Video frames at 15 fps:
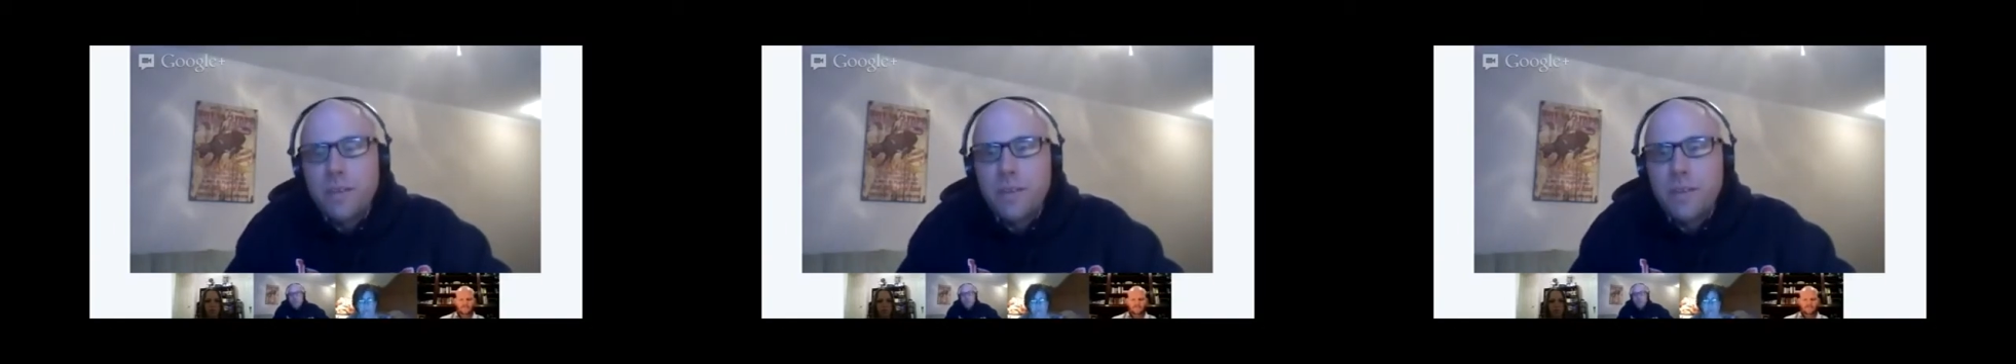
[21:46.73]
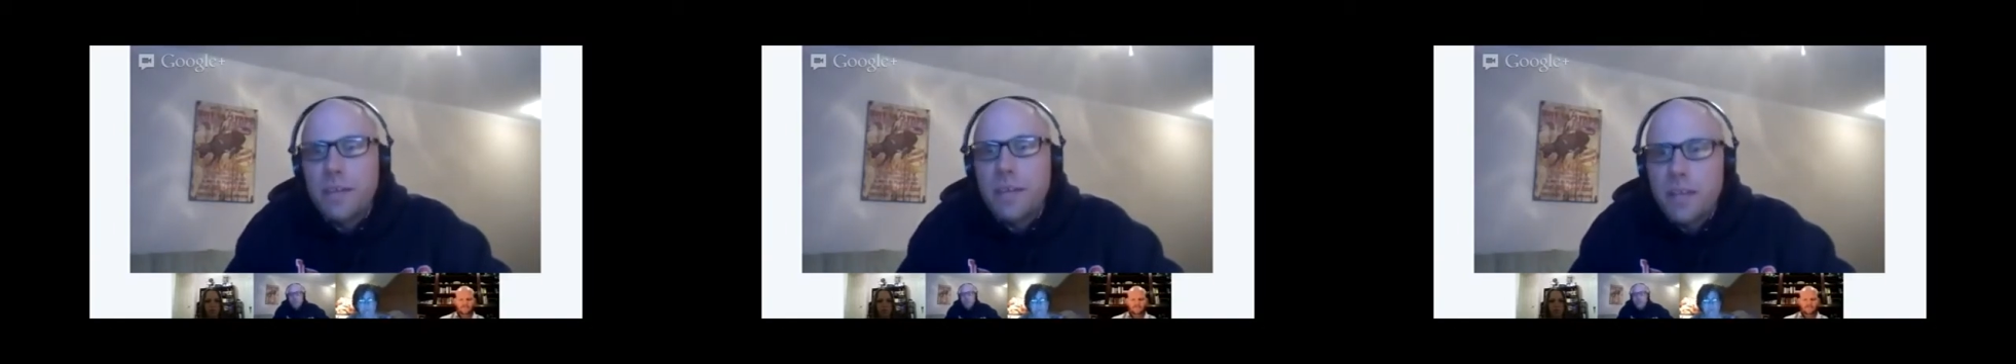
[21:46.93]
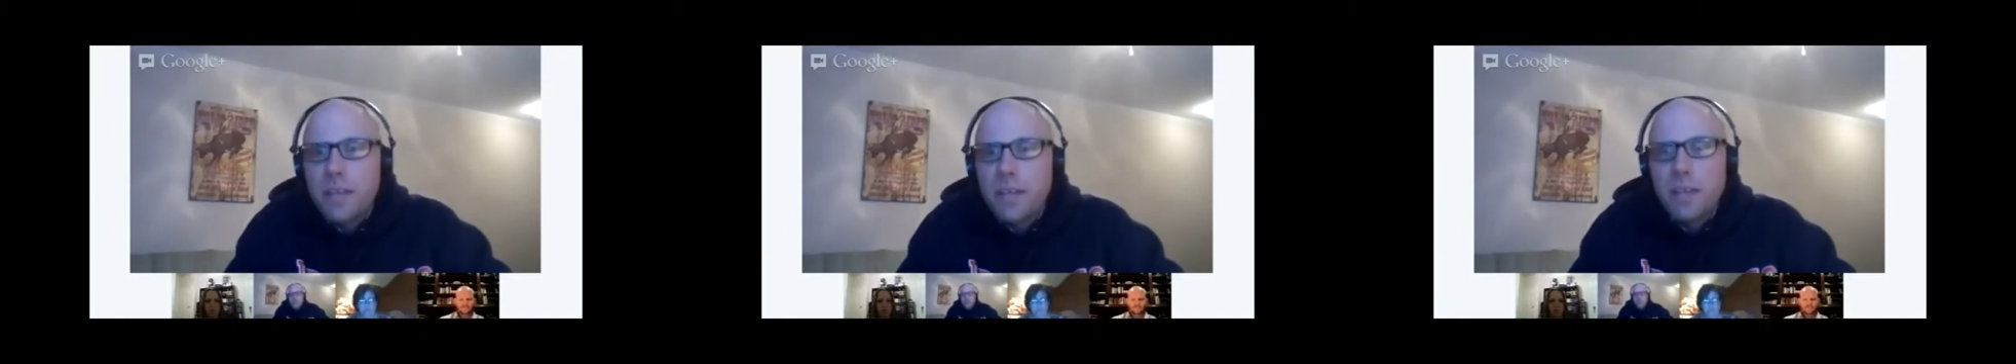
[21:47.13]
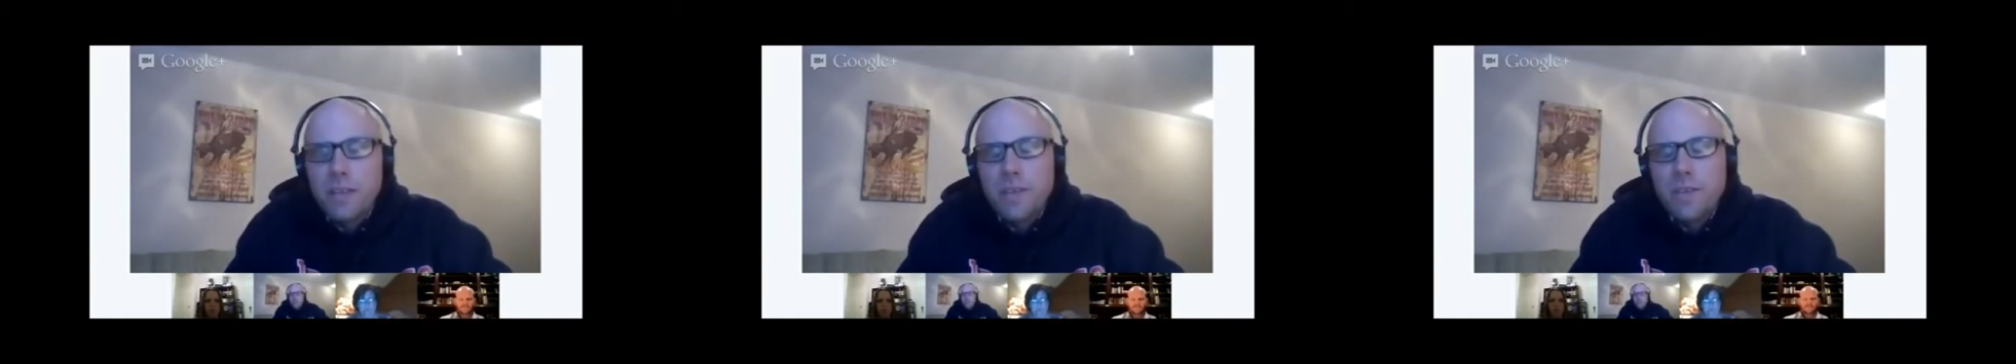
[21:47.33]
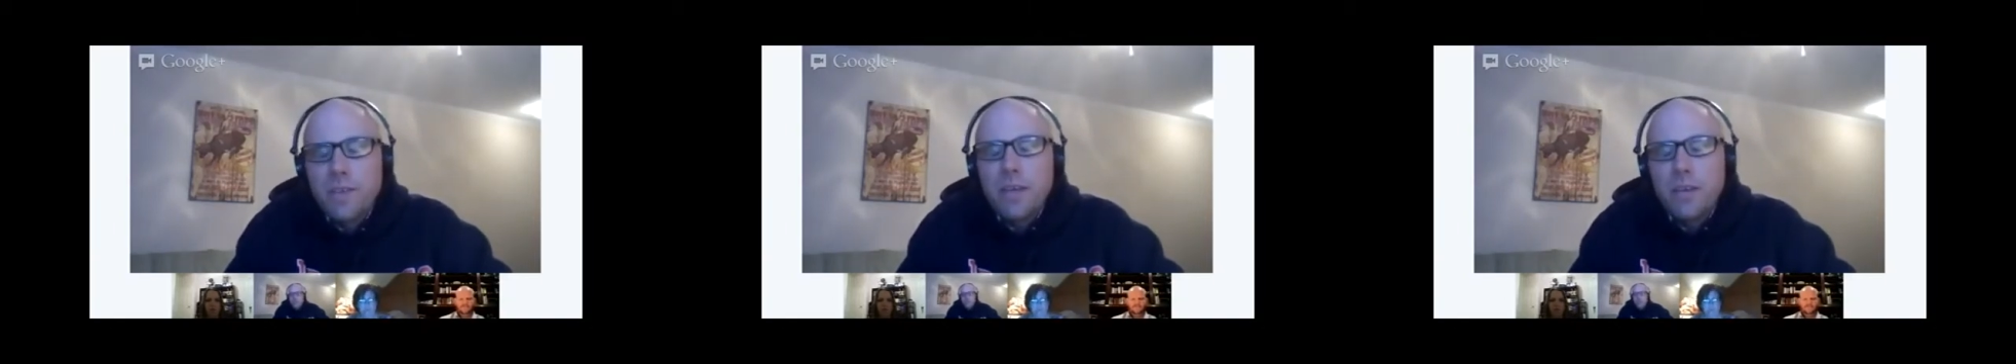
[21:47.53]
I think
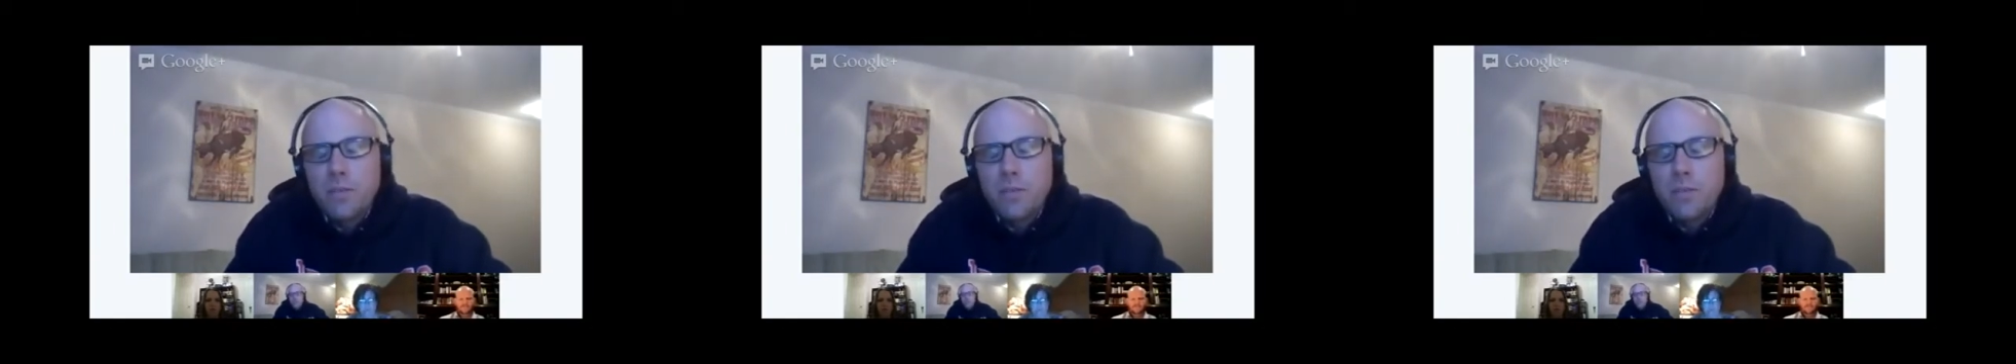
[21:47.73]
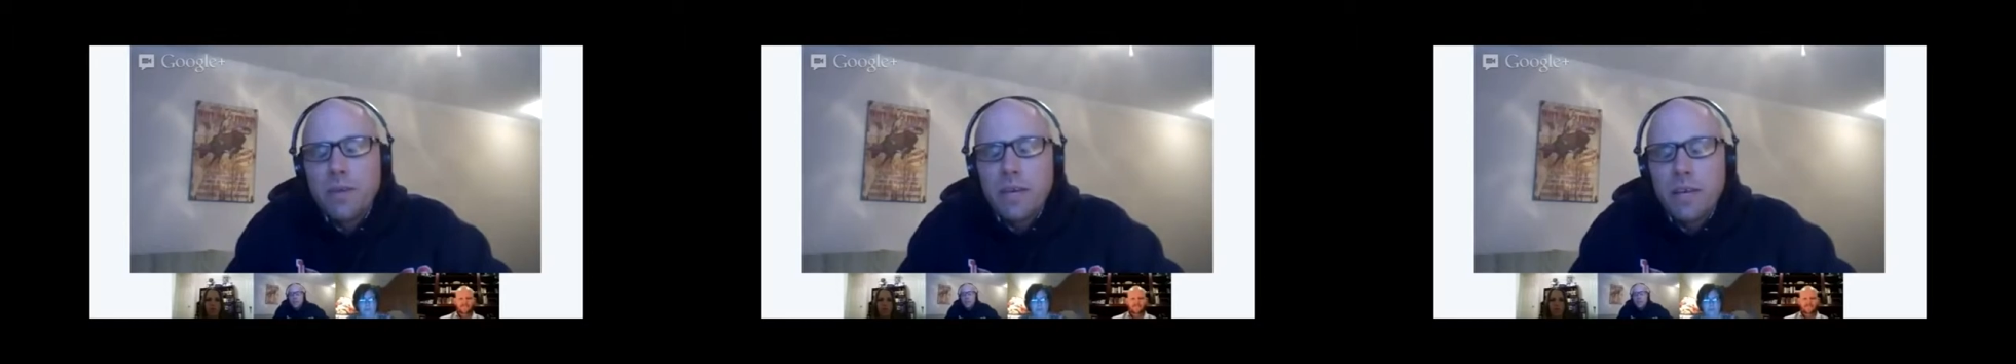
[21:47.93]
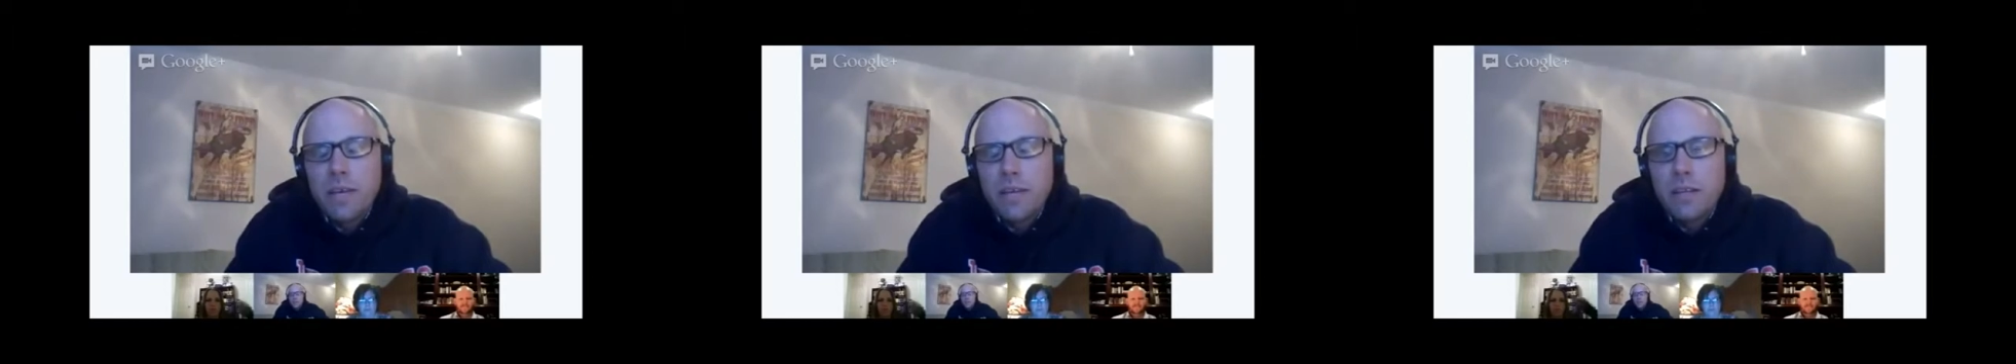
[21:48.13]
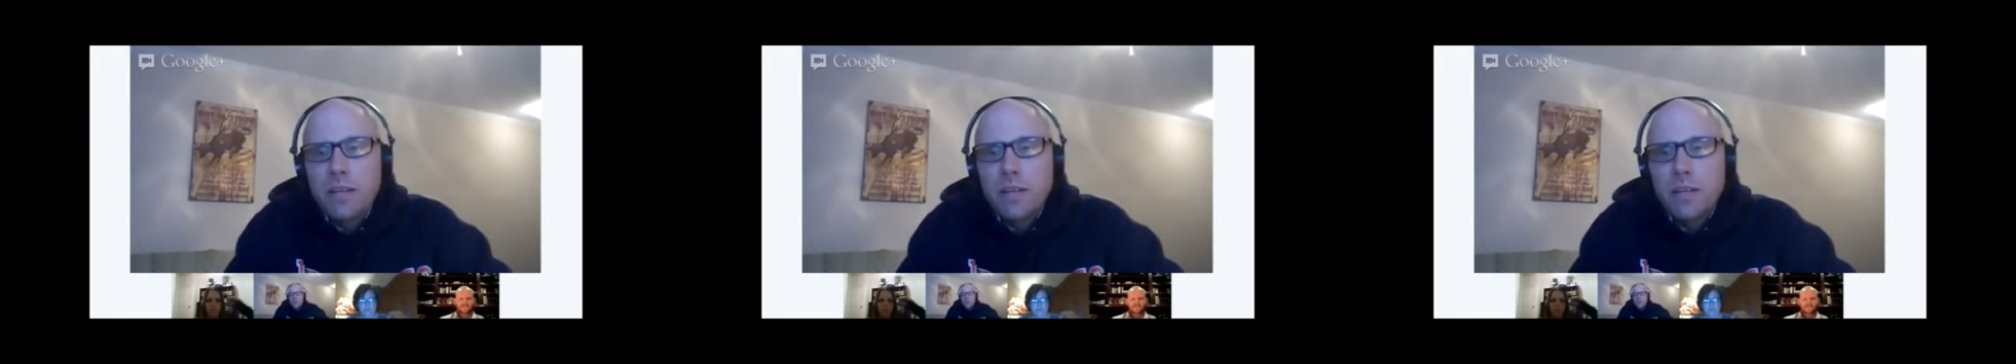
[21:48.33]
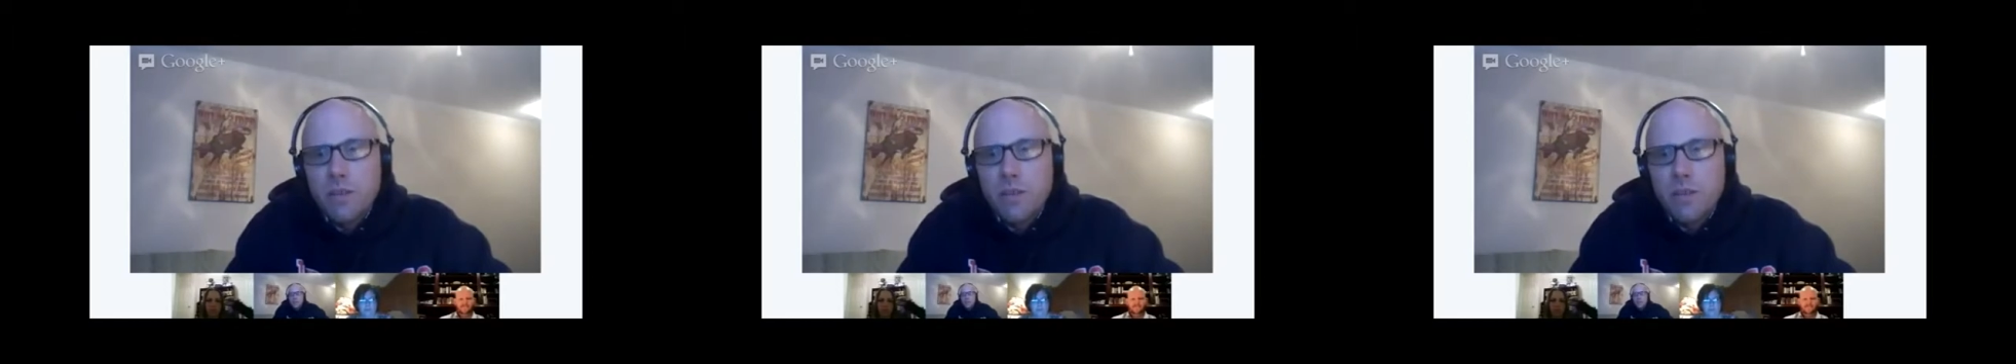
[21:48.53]
it'll make it